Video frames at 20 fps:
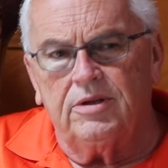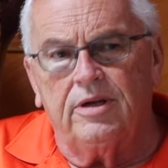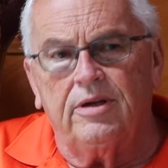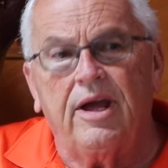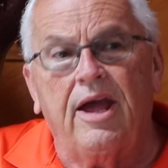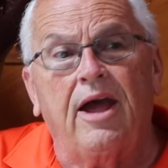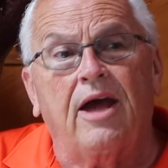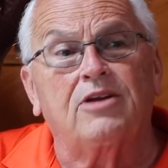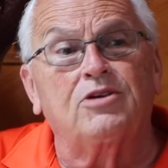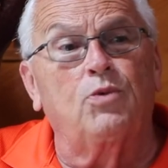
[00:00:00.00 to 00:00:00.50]

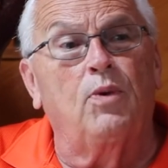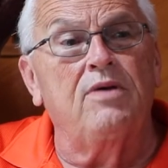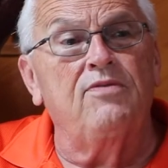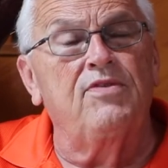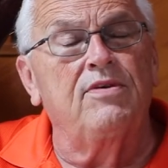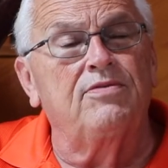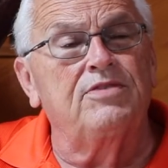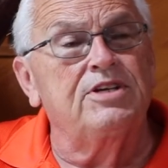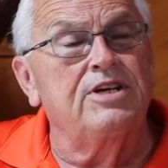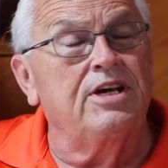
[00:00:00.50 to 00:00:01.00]
Yeah,
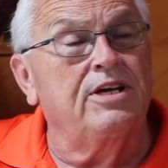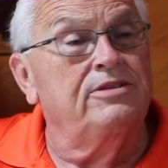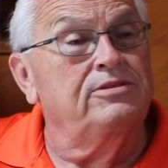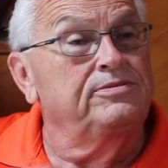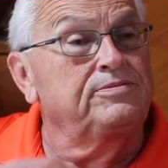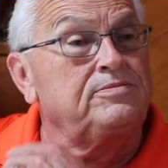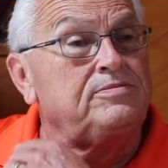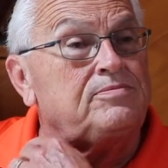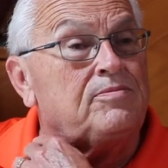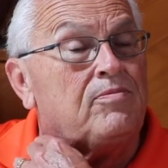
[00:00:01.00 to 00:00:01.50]
2015.
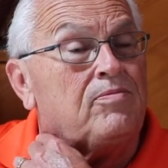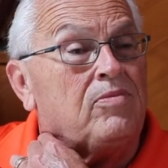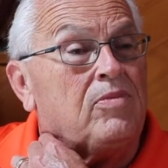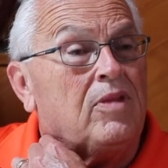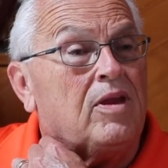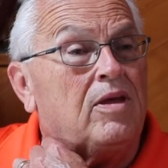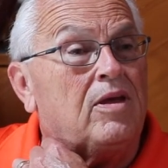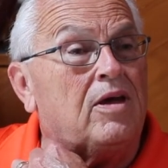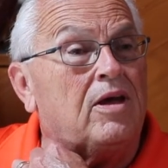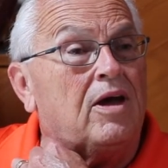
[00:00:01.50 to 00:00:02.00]

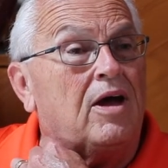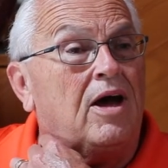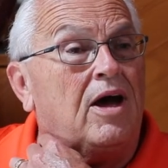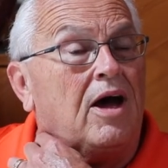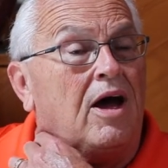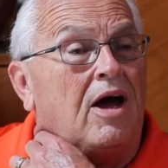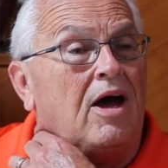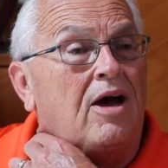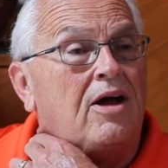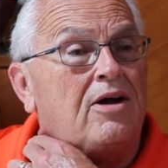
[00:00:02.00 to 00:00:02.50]

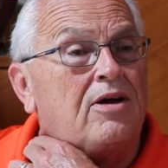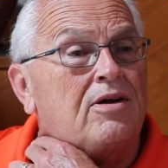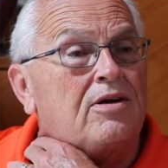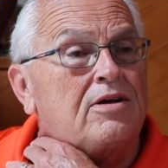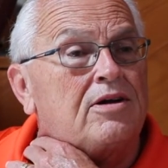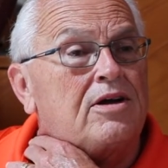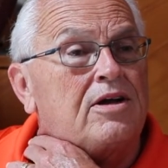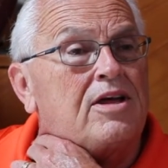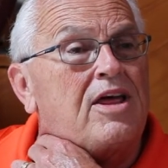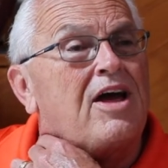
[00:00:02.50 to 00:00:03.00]
A
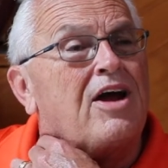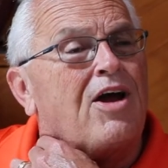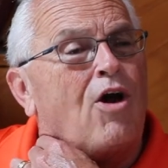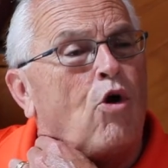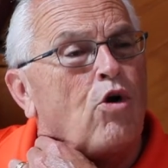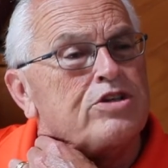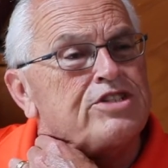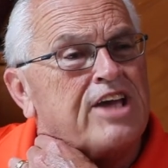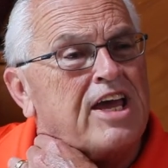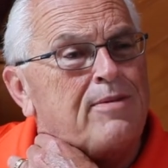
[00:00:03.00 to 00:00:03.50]

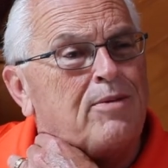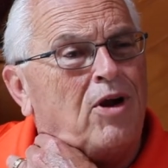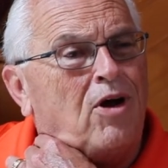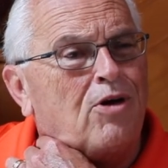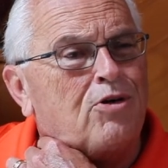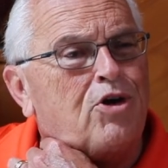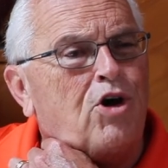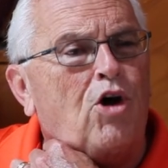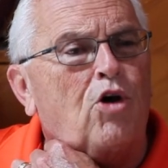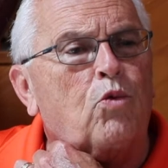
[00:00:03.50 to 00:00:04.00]
horse came
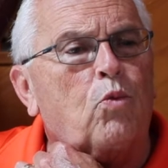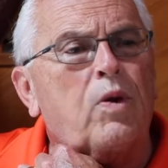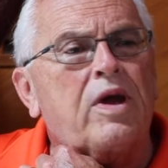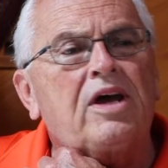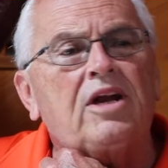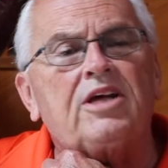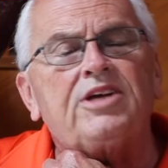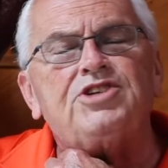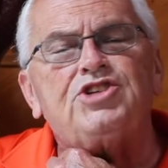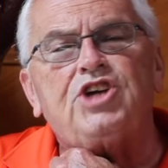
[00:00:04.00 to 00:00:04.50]
along called
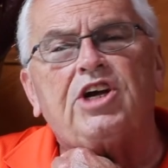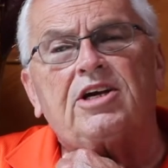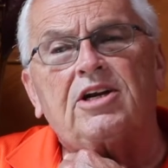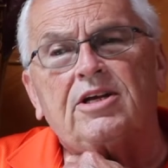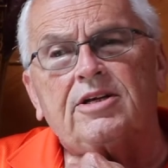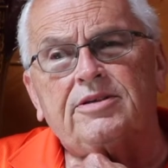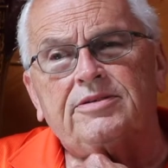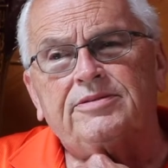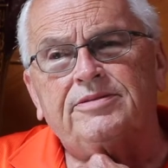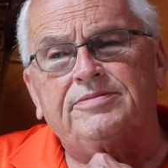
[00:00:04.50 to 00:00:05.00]
Wiggle It, Jiggle
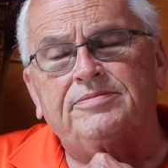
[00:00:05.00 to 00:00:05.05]
It.